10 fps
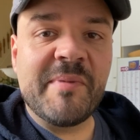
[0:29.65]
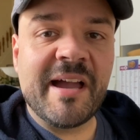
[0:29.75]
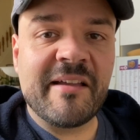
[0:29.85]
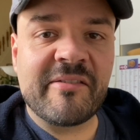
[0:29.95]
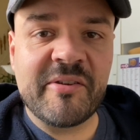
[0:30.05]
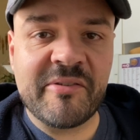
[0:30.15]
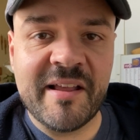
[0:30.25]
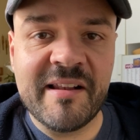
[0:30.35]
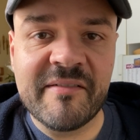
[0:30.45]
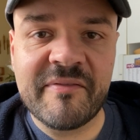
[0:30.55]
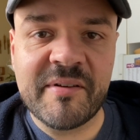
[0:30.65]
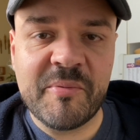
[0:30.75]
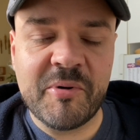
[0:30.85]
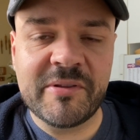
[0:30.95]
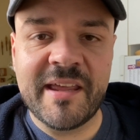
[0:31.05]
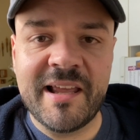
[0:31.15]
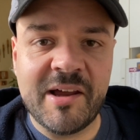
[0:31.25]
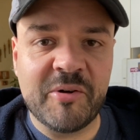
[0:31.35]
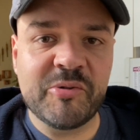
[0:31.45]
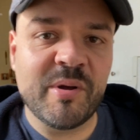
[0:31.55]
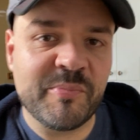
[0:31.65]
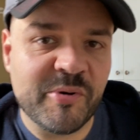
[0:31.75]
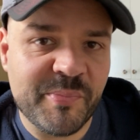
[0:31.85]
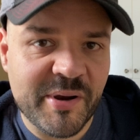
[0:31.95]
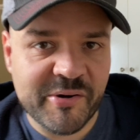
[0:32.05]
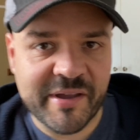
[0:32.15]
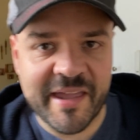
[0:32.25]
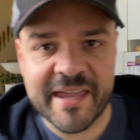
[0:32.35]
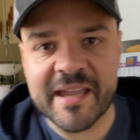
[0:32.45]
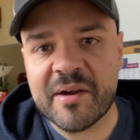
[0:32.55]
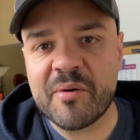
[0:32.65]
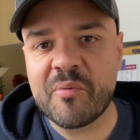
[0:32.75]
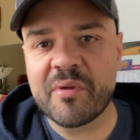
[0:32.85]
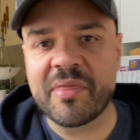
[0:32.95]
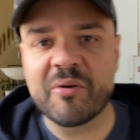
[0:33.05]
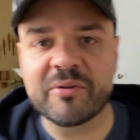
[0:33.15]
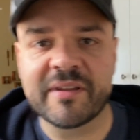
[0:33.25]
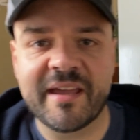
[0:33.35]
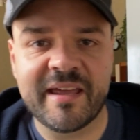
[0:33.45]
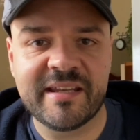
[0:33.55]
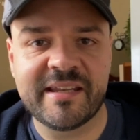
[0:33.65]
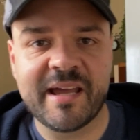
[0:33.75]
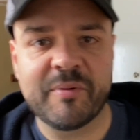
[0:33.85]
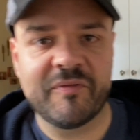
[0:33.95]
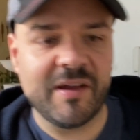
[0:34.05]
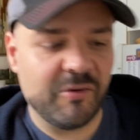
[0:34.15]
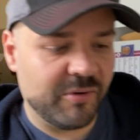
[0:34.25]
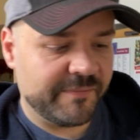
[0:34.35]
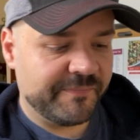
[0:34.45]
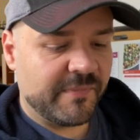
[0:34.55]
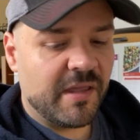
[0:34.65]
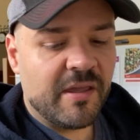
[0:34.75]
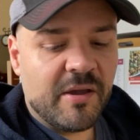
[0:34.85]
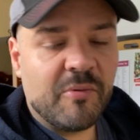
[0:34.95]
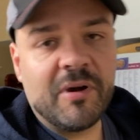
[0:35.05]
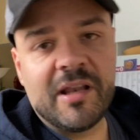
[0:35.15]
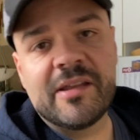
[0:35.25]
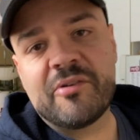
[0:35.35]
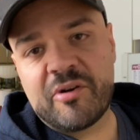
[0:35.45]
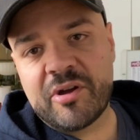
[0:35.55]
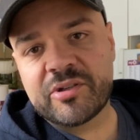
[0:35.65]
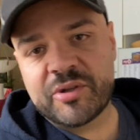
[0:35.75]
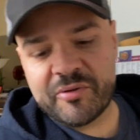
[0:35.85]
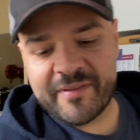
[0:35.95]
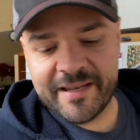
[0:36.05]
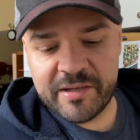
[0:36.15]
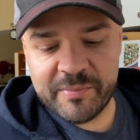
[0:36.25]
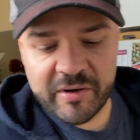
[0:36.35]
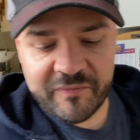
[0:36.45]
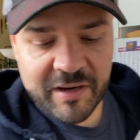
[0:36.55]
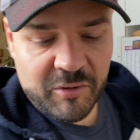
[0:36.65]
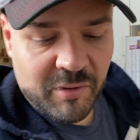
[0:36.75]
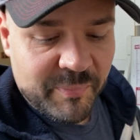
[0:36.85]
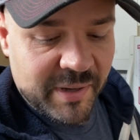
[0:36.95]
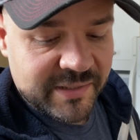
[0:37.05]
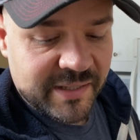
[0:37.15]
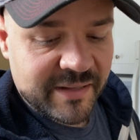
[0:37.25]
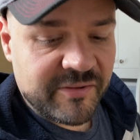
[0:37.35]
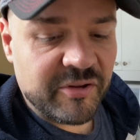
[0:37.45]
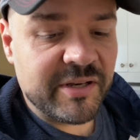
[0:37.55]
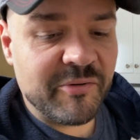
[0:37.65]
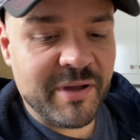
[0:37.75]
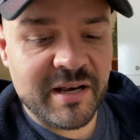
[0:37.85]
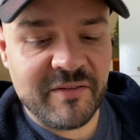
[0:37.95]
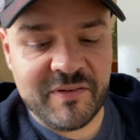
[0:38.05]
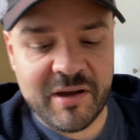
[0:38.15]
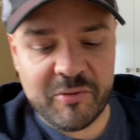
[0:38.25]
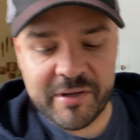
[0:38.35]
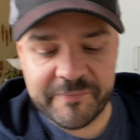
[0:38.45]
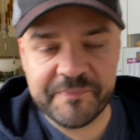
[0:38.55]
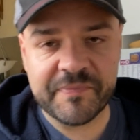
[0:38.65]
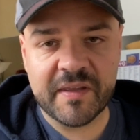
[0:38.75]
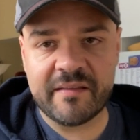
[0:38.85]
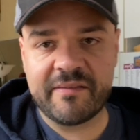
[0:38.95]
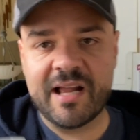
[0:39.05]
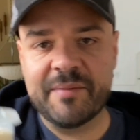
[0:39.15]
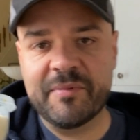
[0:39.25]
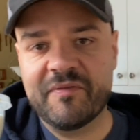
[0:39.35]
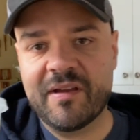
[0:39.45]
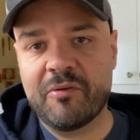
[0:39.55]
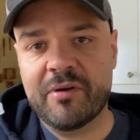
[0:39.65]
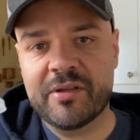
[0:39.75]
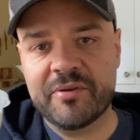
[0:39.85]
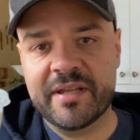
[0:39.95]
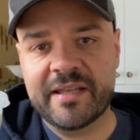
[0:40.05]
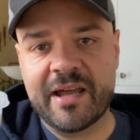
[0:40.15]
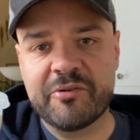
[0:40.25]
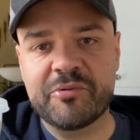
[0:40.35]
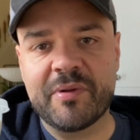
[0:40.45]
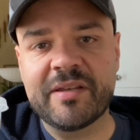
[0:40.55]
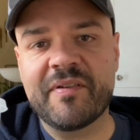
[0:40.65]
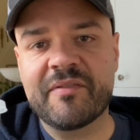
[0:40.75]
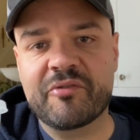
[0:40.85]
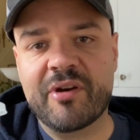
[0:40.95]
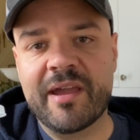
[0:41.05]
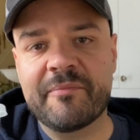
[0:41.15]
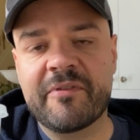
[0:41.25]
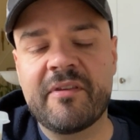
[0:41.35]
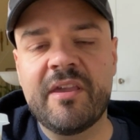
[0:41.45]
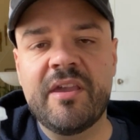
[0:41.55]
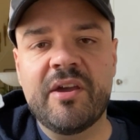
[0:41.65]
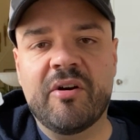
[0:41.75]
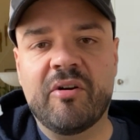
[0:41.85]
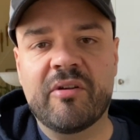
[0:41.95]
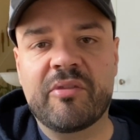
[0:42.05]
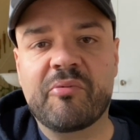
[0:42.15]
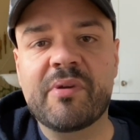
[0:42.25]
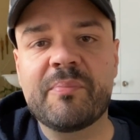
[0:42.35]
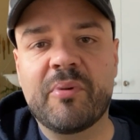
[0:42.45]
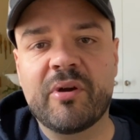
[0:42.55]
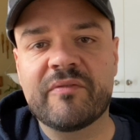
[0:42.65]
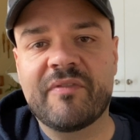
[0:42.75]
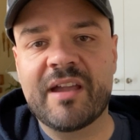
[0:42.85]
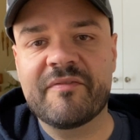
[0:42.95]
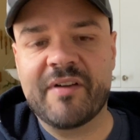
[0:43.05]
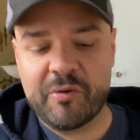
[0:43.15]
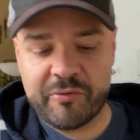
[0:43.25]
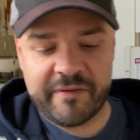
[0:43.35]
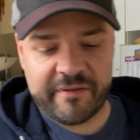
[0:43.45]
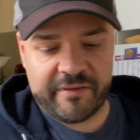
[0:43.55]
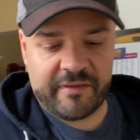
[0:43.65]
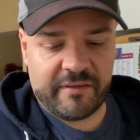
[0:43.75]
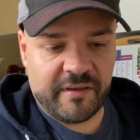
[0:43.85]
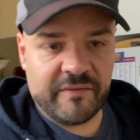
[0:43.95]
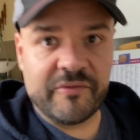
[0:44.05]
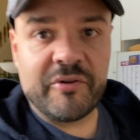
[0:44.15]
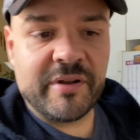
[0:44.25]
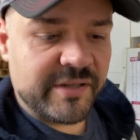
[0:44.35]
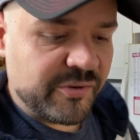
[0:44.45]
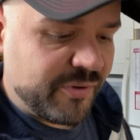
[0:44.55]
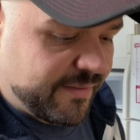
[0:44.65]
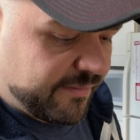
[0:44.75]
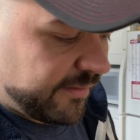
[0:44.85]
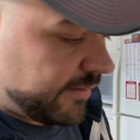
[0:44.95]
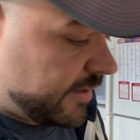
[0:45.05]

may ask yourself, what the hell, how do I prepare a cake without any type of flour? Well, you're going to use a little bit of flour, but it's not a regular flour, it's almond flour. You need 125 grams or 3.5 ounces if you're in the US.